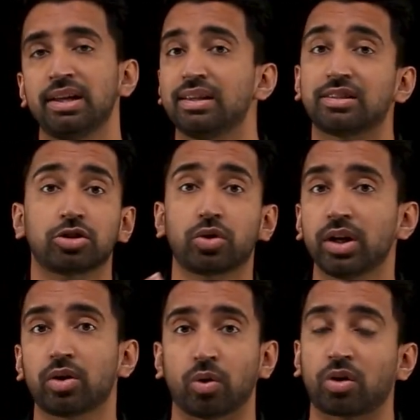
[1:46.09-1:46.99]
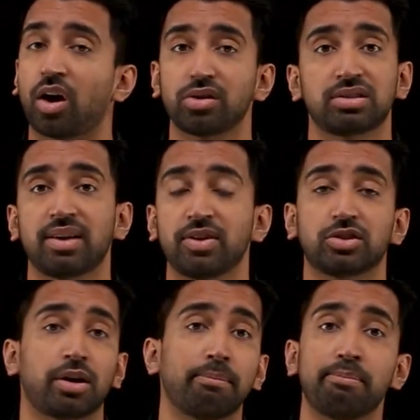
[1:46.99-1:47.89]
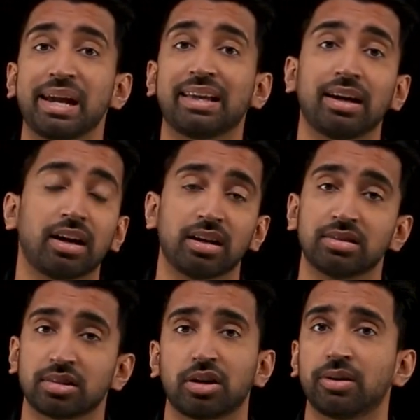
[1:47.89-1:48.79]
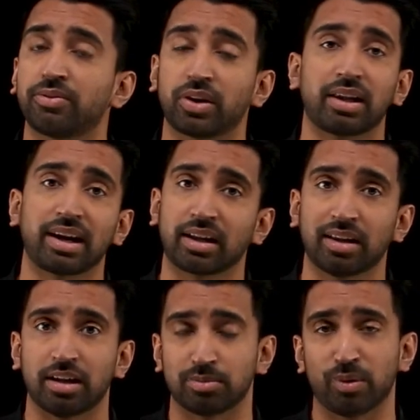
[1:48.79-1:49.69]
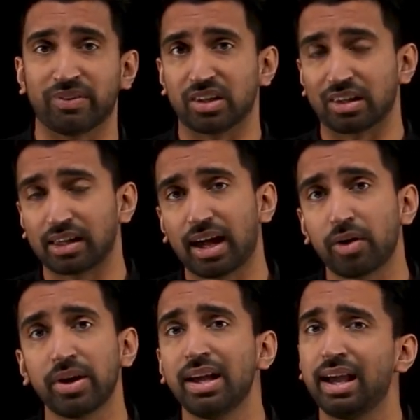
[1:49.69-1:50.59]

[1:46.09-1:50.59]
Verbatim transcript: This is critical. Cost savings are a big concern for a lot of clients moving to the cloud.